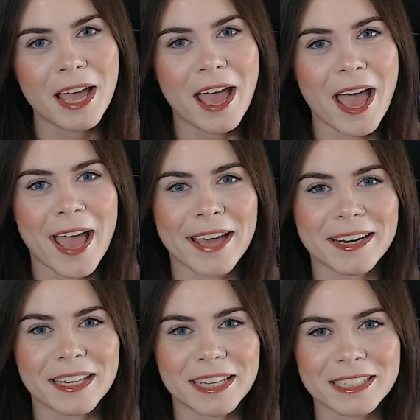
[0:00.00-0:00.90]
and
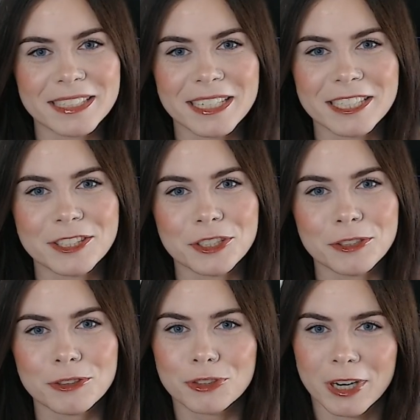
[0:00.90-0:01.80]
let's get into
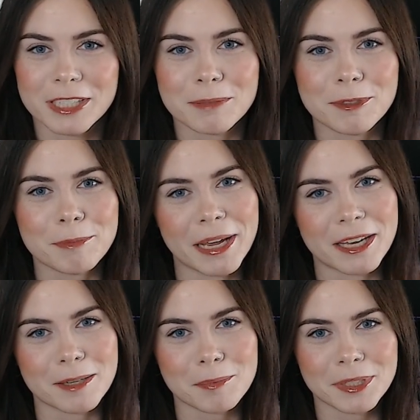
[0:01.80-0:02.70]
trying some new
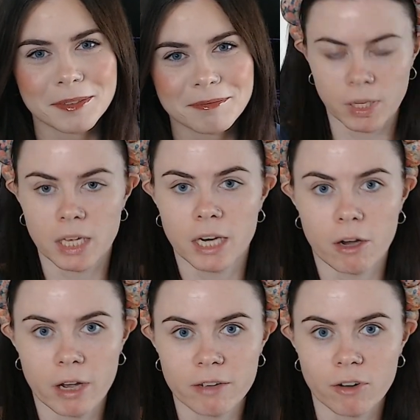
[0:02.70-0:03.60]
makeup. Now
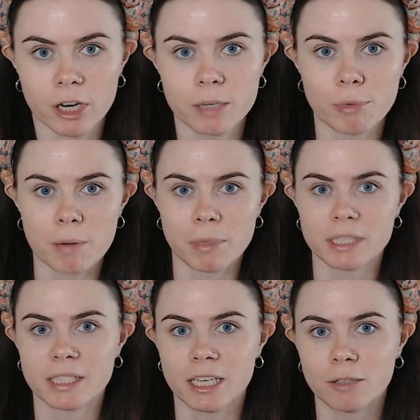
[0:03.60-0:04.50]
I've already prepped my
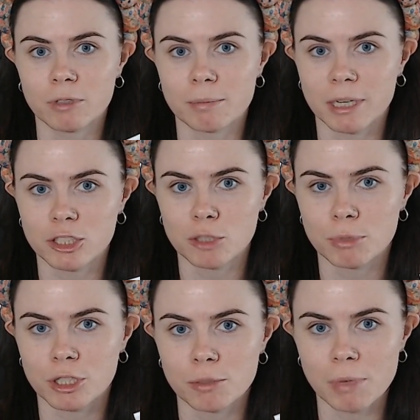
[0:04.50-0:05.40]
skin with my
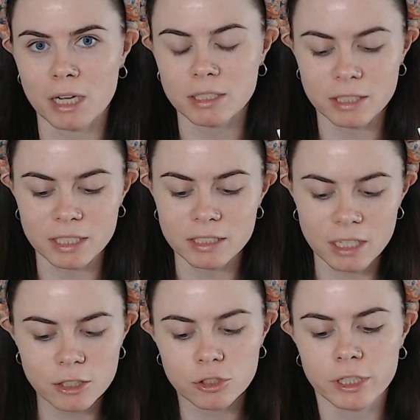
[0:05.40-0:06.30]
Supergoop Unseen
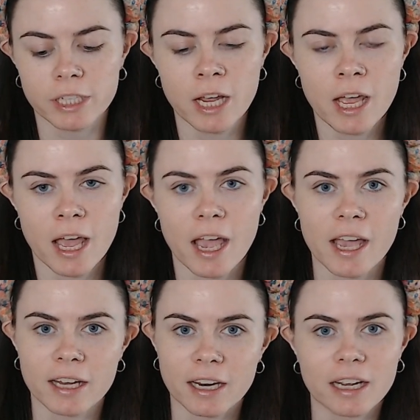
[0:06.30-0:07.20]
Sunscreen,
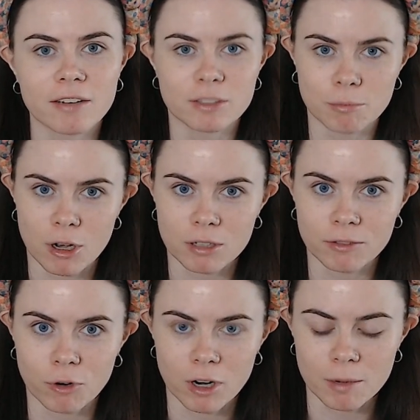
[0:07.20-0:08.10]
and I have some
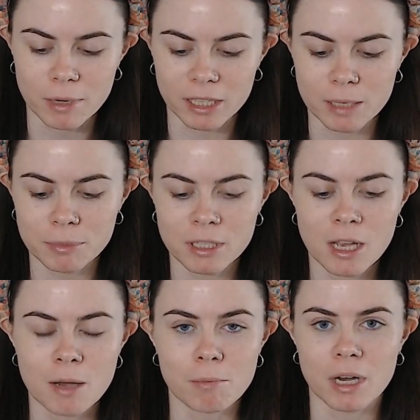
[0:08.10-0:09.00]
Aquaphor on my lips,
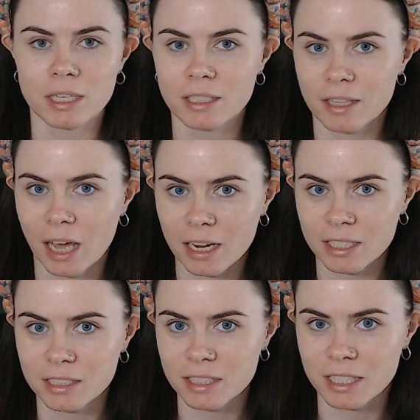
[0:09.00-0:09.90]
but that
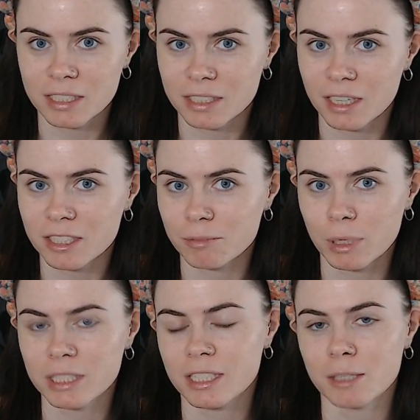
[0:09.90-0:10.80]
is the extent of my
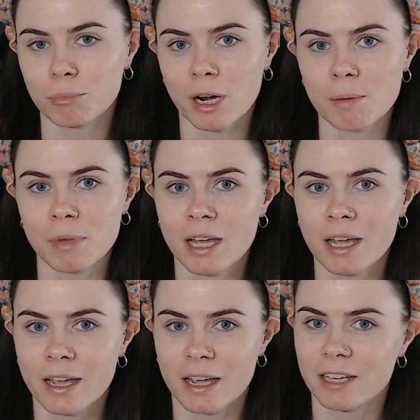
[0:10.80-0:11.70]
skin prep.
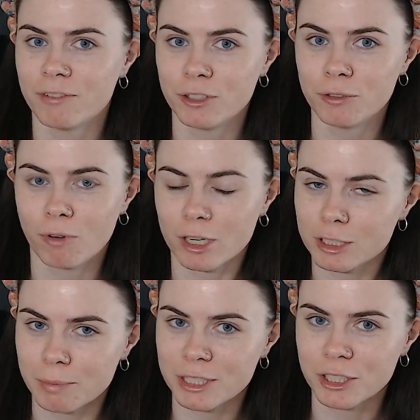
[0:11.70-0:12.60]
If you've watched
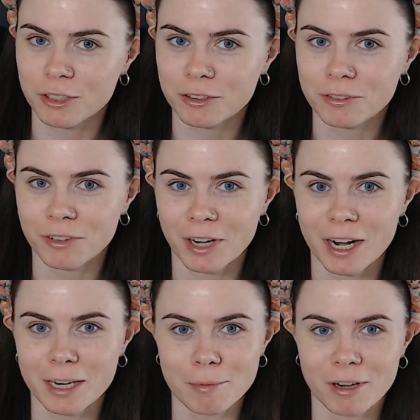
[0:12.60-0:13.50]
my channel for
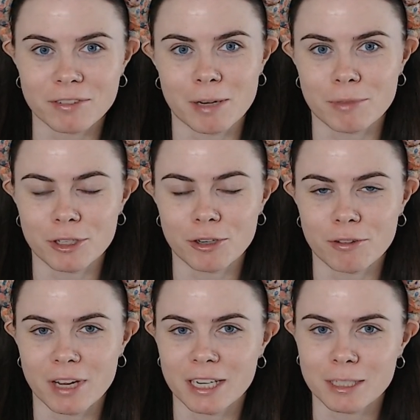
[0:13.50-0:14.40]
any amount of time, then you know
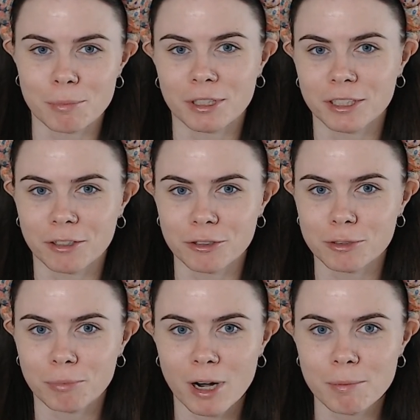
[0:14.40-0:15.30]
that I typically don't use
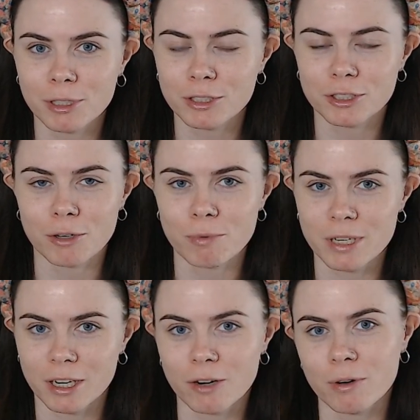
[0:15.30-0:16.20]
primer, so we
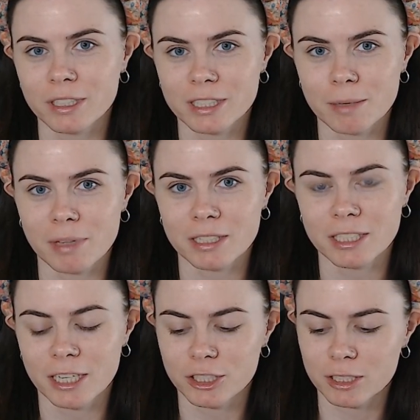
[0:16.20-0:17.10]
are going to skip that
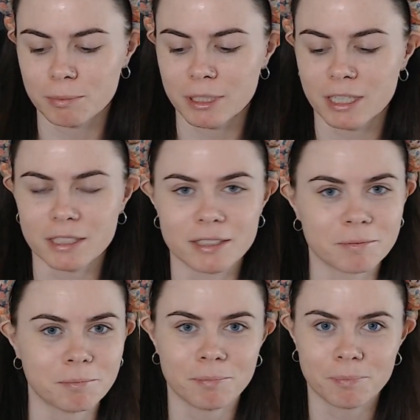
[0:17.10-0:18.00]
today just because
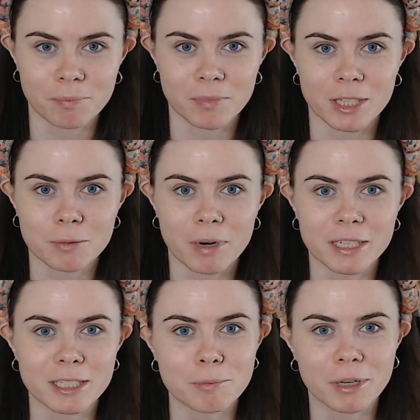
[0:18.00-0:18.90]
that's what I
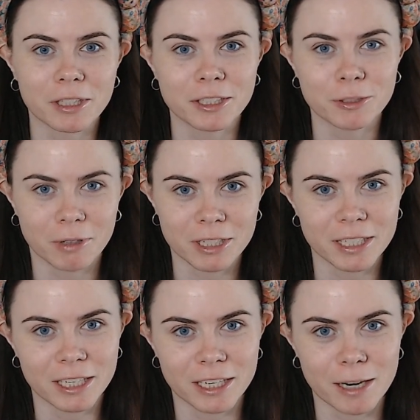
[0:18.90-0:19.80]
typically do on a
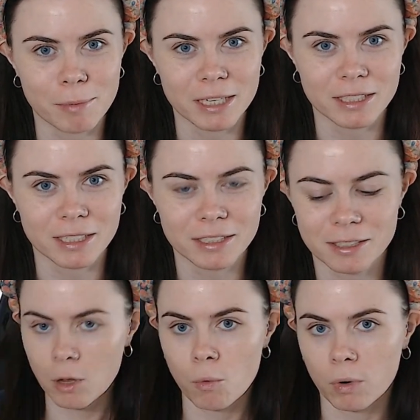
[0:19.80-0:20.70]
day-to-day basis.
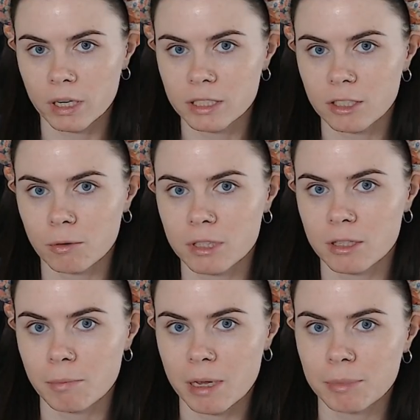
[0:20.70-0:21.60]
We're going to start with the
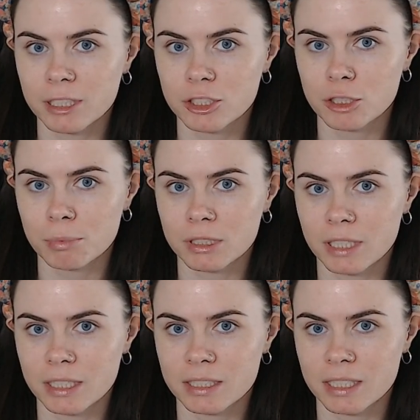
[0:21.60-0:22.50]
Maybelline
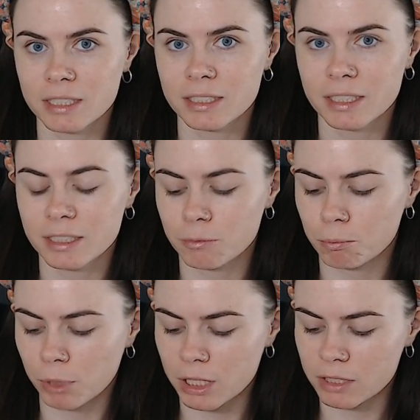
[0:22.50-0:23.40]
Superstay Skin Tint
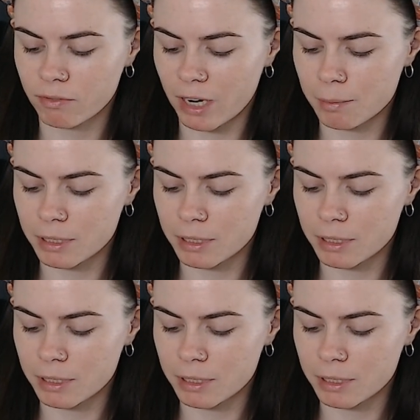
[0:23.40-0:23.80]
Plus Vitamin